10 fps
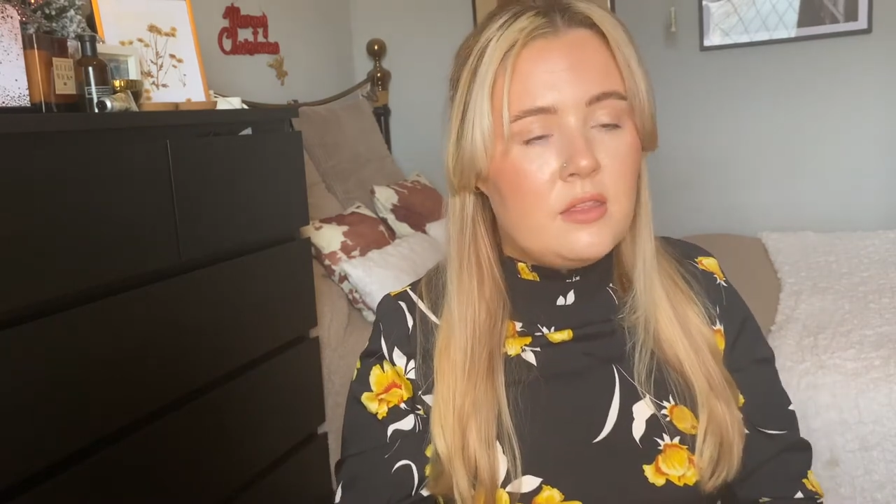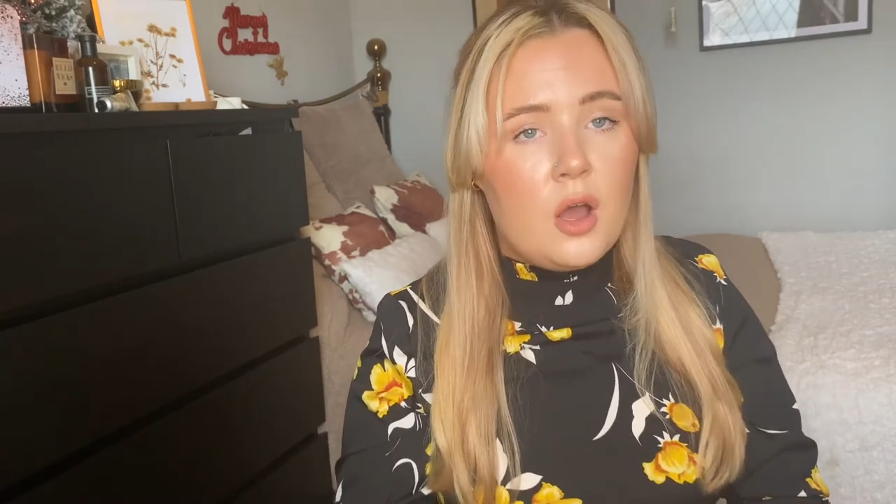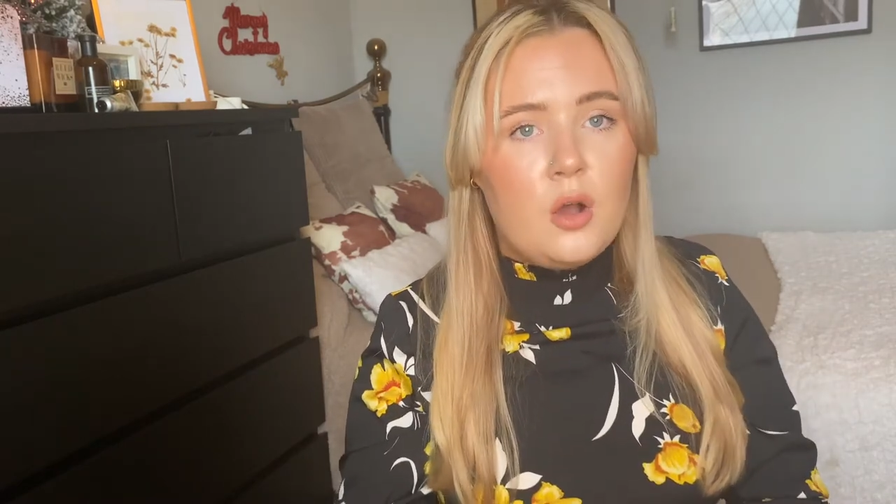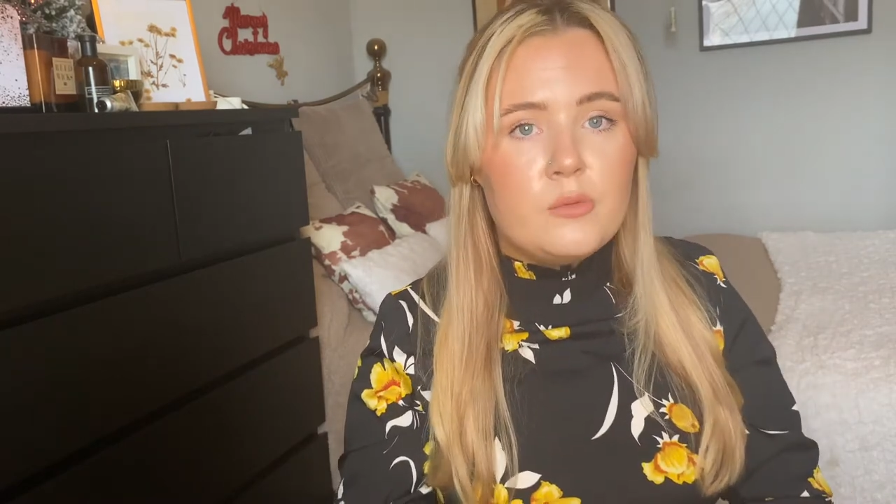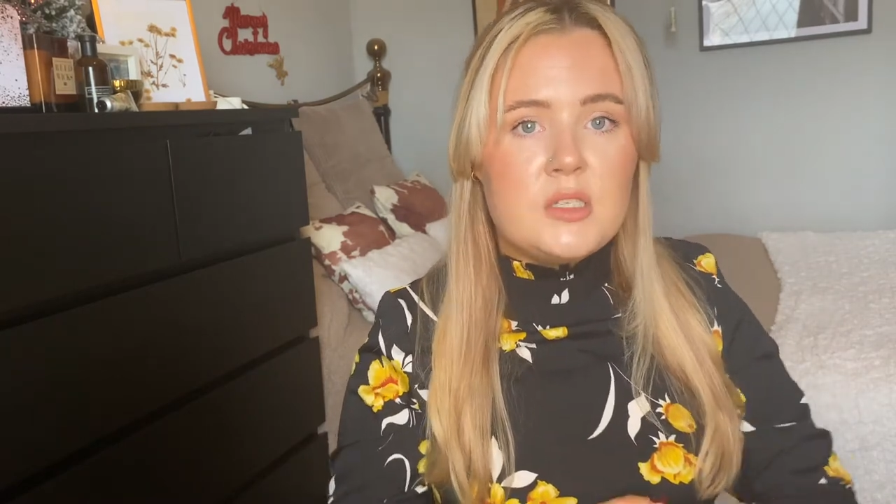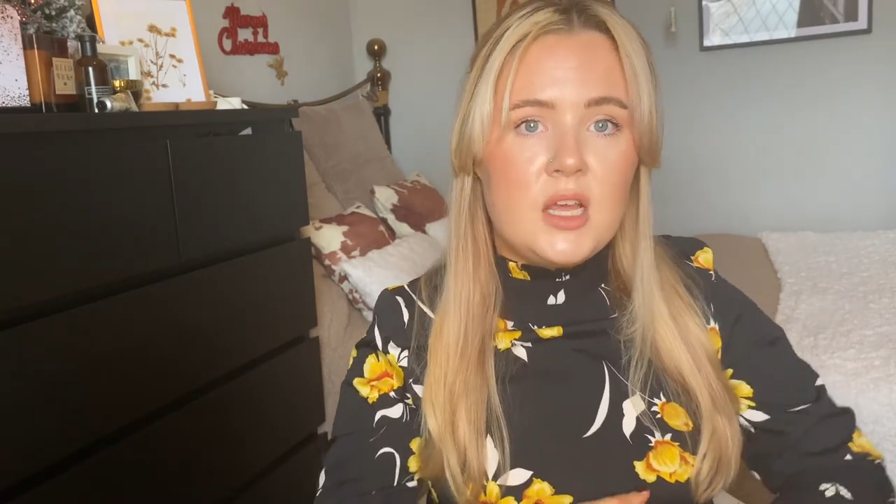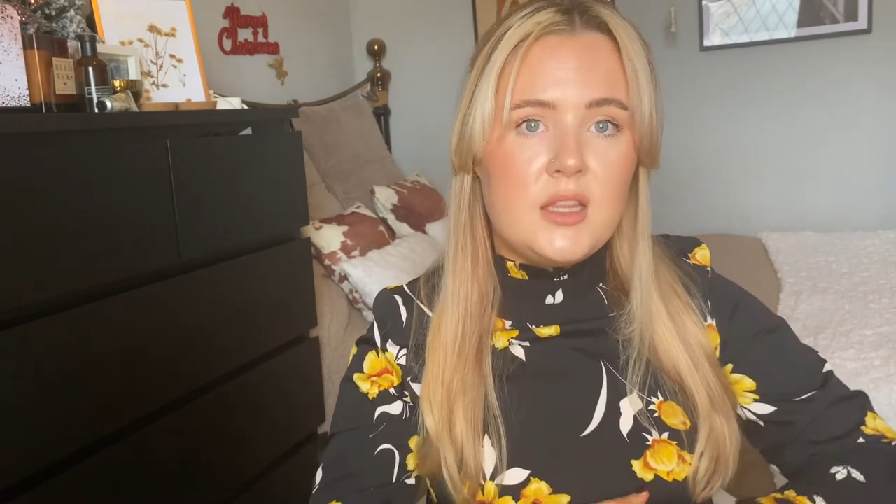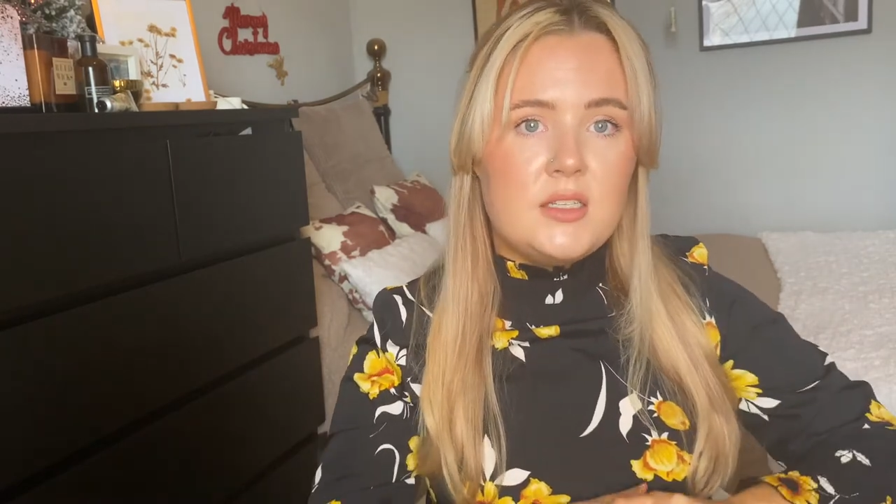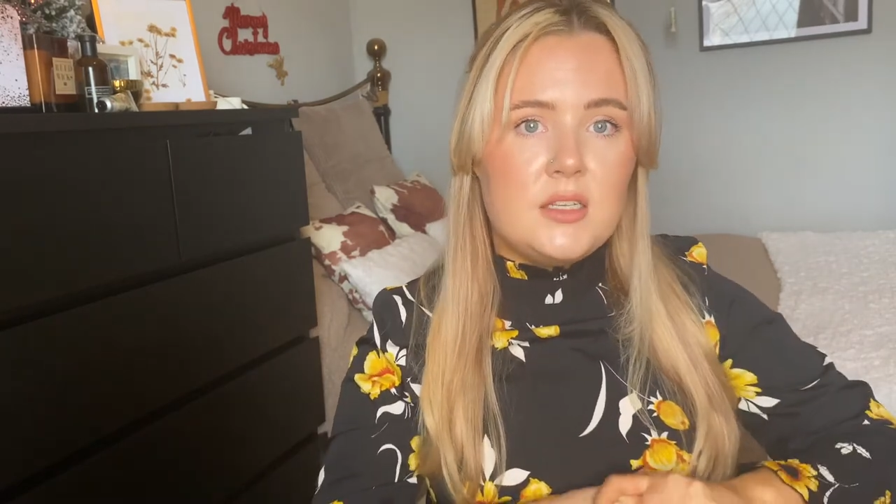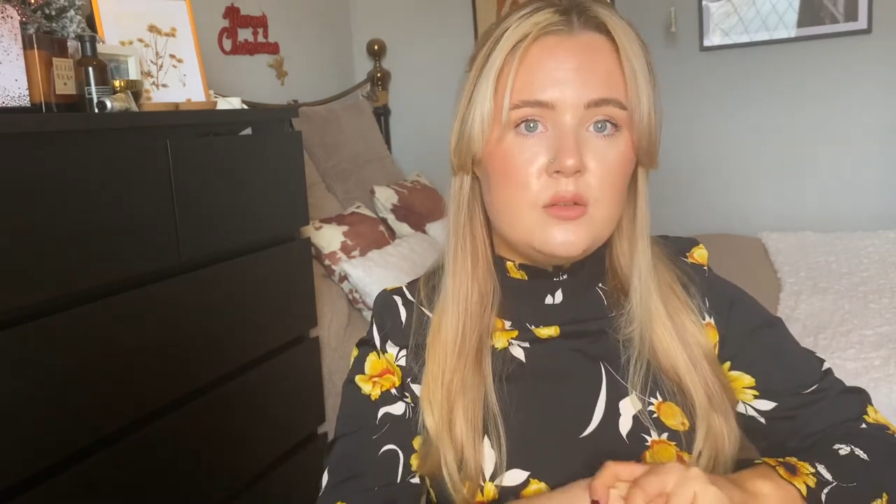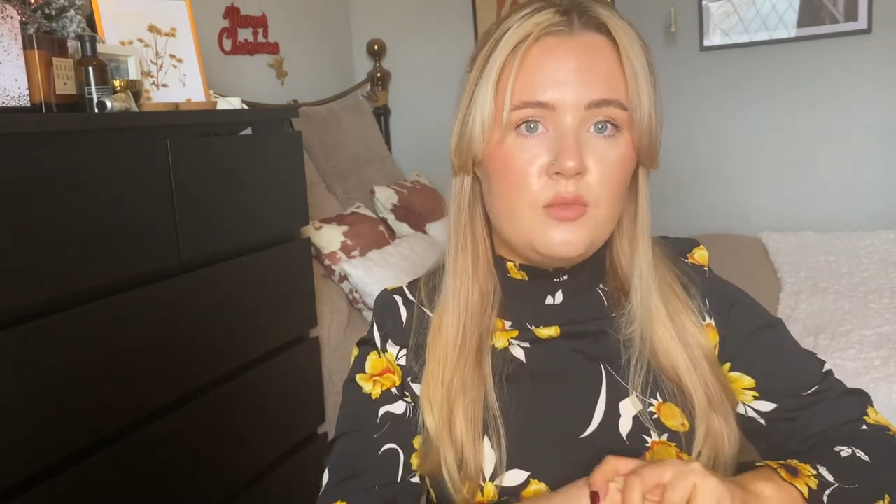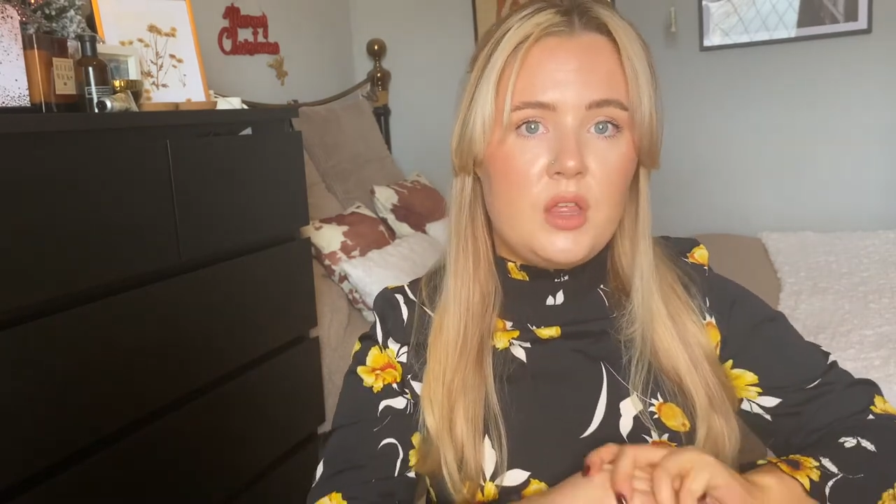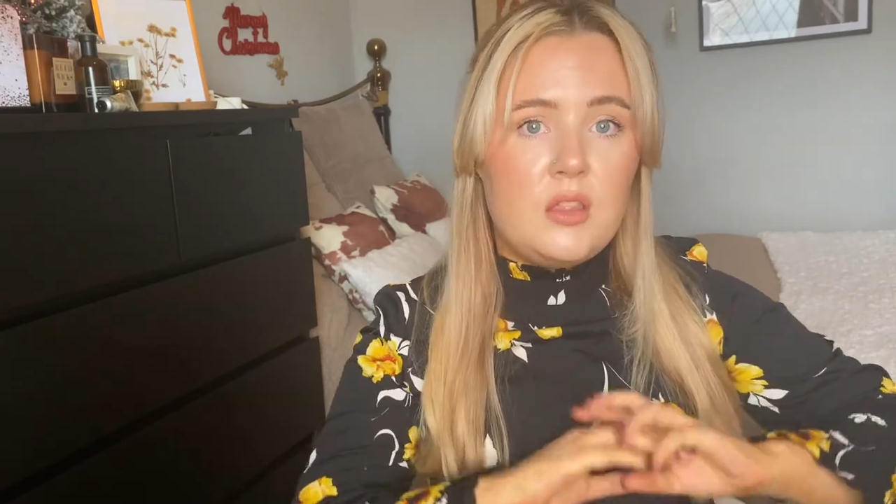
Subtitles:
the hopes that this is something